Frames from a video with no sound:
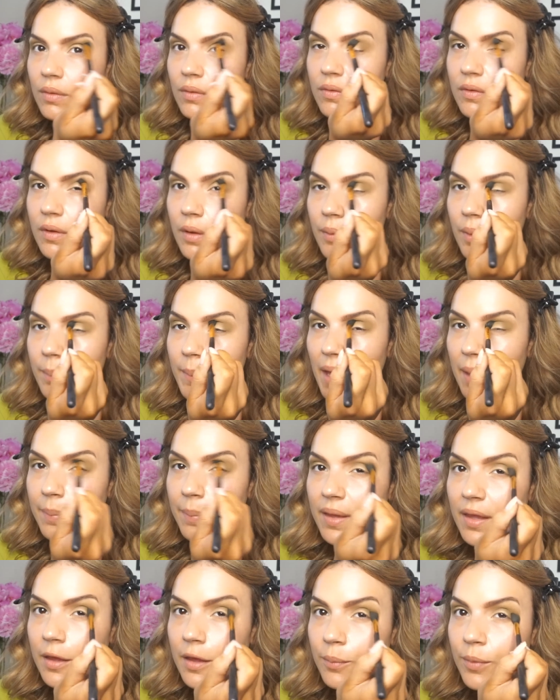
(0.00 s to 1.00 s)
So I'm
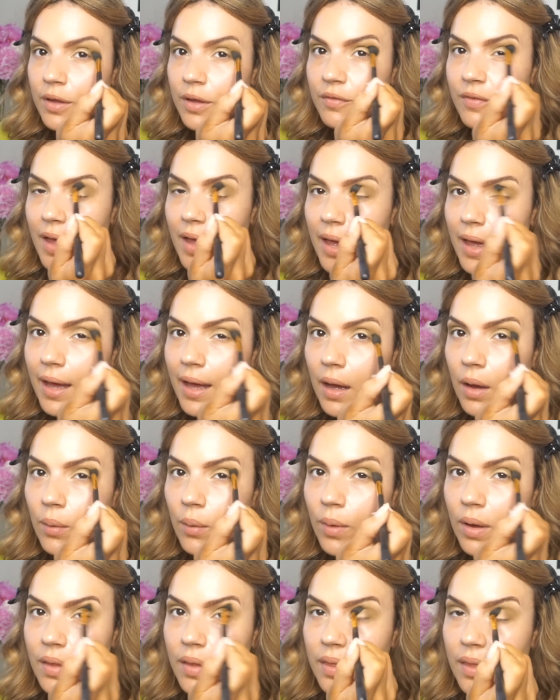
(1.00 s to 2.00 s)
happy with
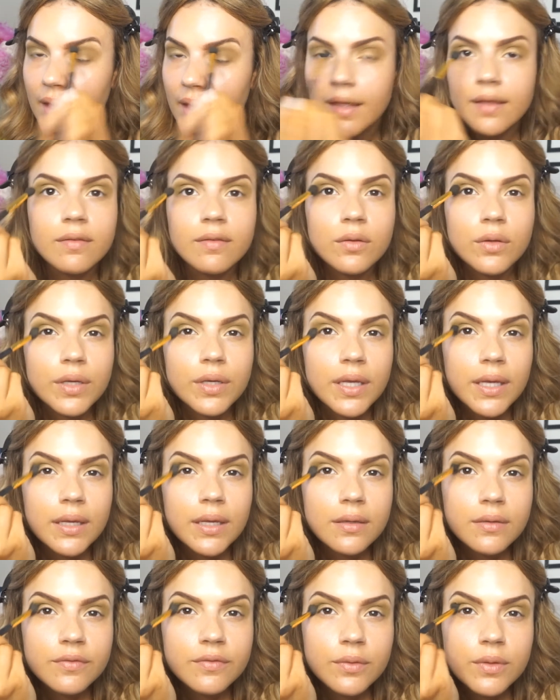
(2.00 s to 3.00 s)
how that is
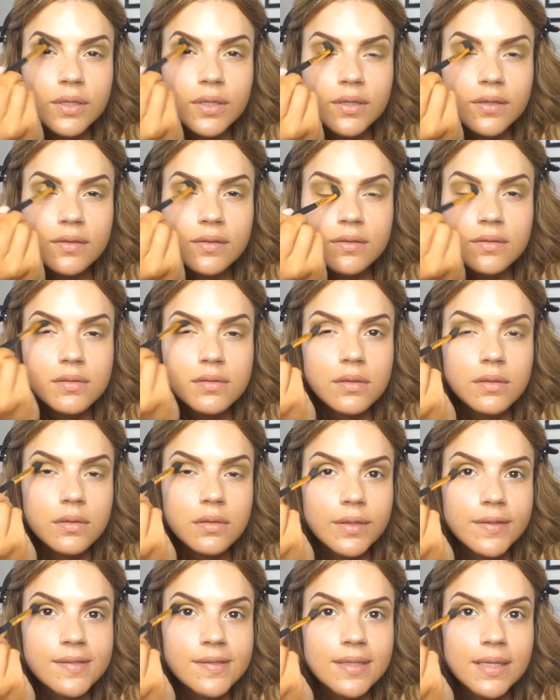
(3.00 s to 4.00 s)
looking. I feel like it's
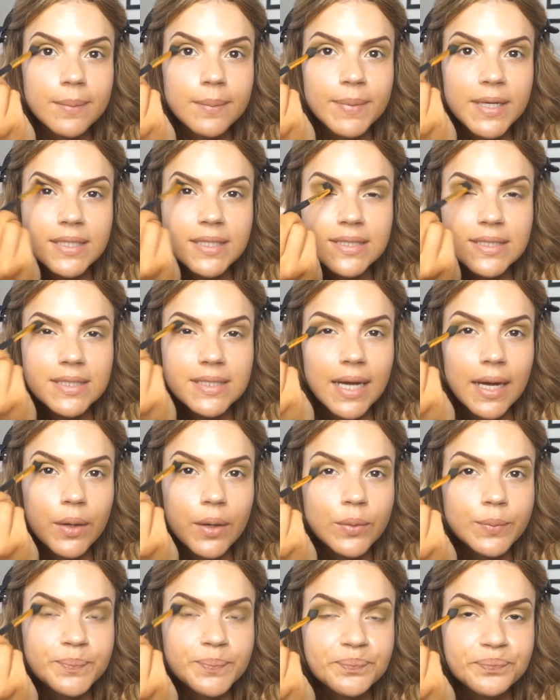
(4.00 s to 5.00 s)
nicely blended
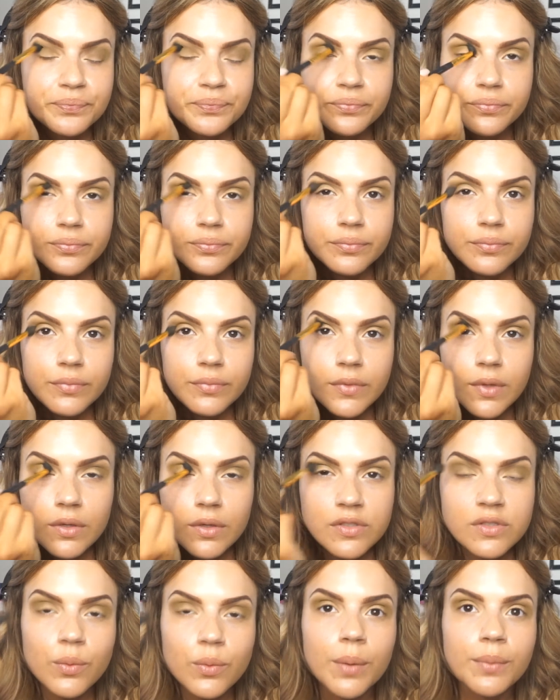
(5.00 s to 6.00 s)
out.
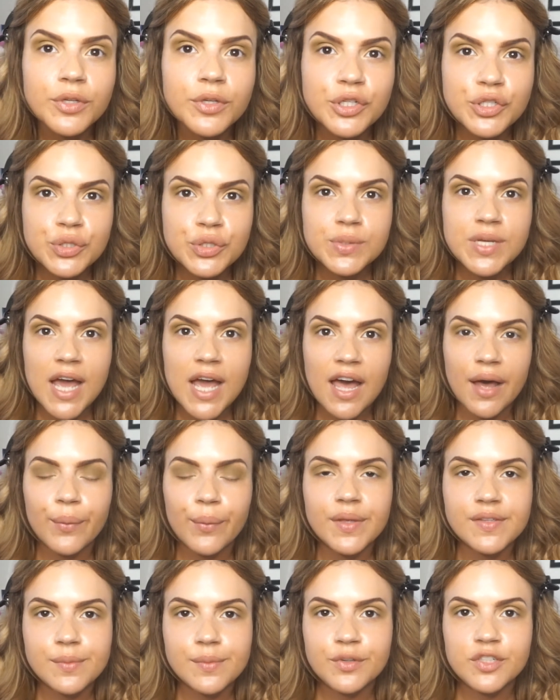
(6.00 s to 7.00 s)
So what I'm going to do now
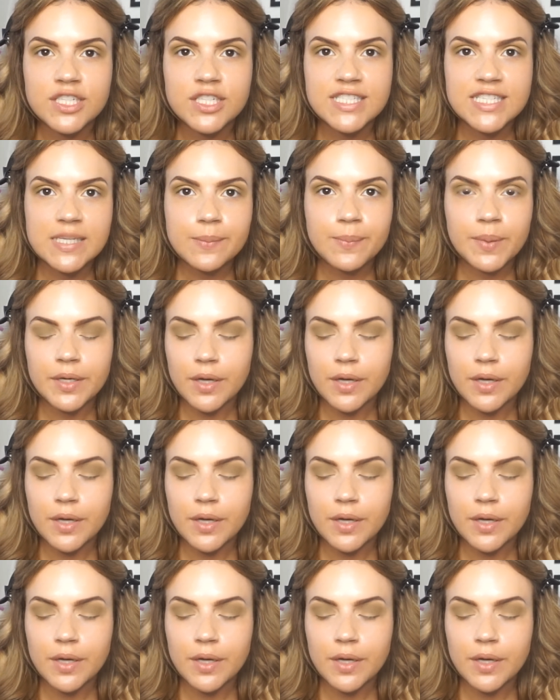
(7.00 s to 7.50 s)
is I'm going to deepen